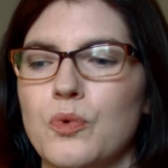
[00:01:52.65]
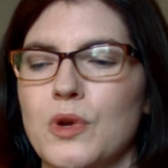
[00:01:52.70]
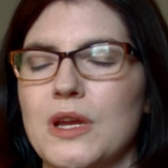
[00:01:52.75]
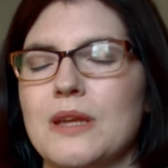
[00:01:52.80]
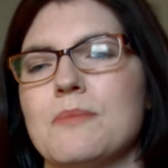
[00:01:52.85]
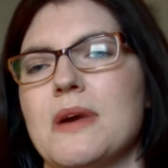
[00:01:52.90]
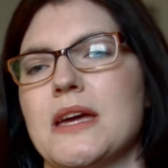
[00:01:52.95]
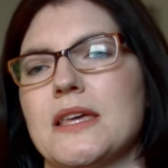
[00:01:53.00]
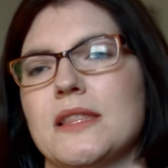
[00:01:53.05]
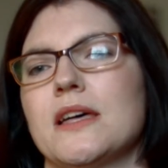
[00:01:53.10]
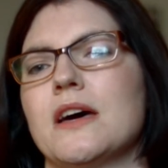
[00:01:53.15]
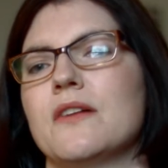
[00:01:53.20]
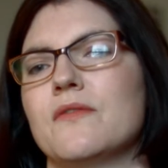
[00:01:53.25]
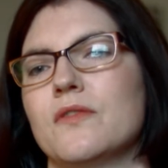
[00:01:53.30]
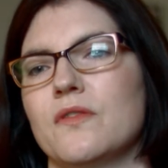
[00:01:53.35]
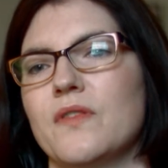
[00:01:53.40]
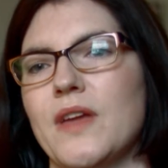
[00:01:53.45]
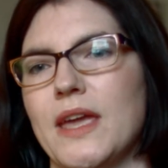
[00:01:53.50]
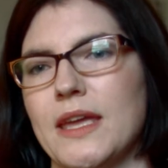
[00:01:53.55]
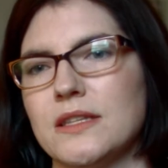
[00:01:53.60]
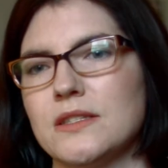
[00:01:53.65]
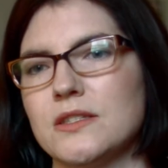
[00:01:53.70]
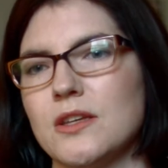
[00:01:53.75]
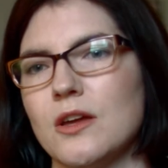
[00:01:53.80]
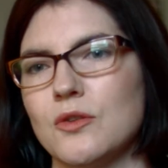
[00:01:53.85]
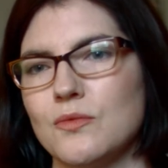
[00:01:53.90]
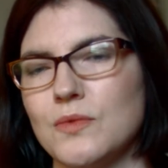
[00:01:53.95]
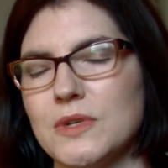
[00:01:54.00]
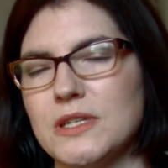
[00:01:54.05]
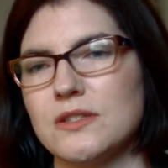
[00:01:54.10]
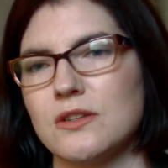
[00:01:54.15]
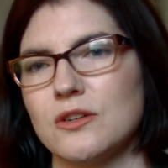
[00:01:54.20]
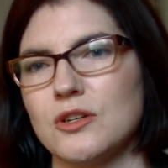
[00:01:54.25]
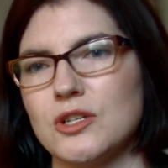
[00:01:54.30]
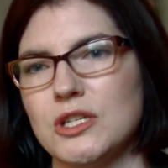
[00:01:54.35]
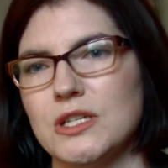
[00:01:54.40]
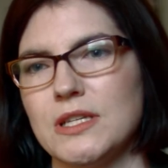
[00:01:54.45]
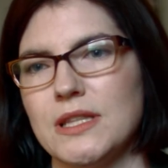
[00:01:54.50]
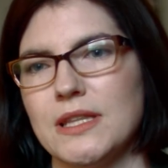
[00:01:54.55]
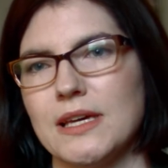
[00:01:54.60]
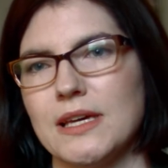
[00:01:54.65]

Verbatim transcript: bring my love of hands-on research to the